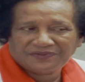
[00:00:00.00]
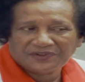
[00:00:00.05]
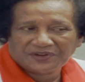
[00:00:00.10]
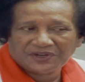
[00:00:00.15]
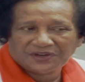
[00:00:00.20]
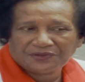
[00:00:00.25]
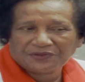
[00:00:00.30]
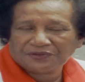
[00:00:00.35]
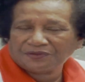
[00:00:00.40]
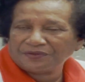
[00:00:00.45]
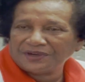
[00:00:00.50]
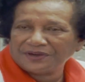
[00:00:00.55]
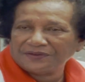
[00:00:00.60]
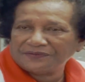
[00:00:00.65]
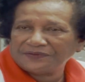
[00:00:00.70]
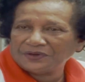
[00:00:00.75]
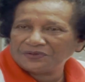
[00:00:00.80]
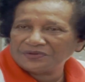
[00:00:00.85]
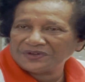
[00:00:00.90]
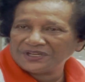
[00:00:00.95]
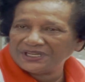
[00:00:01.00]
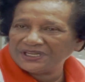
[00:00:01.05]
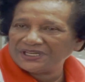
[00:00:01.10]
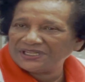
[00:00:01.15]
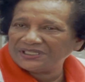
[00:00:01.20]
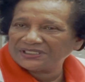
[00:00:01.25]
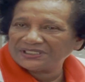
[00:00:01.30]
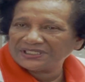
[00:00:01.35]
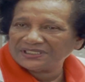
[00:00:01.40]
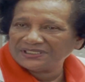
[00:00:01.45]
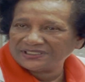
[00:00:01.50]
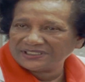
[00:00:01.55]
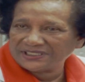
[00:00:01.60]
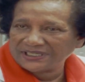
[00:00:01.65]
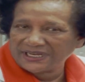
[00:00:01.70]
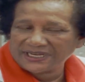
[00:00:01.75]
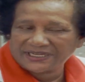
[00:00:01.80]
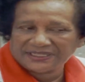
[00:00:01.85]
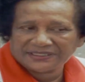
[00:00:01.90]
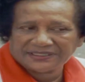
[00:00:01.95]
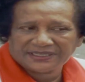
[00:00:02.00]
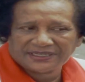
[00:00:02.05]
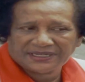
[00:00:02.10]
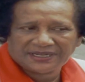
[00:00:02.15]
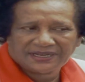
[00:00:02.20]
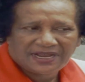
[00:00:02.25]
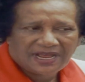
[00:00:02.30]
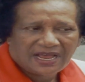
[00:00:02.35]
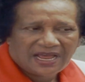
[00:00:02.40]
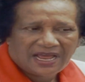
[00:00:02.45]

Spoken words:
for 3 or 4 years consecutive.